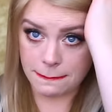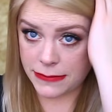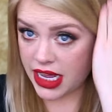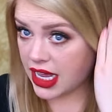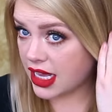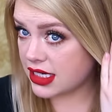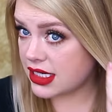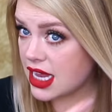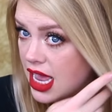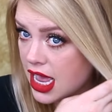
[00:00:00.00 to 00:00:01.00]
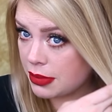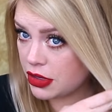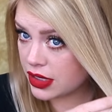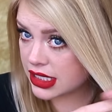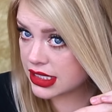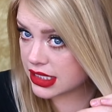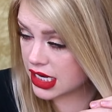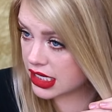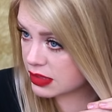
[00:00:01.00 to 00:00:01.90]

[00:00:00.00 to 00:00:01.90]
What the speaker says: but you can see,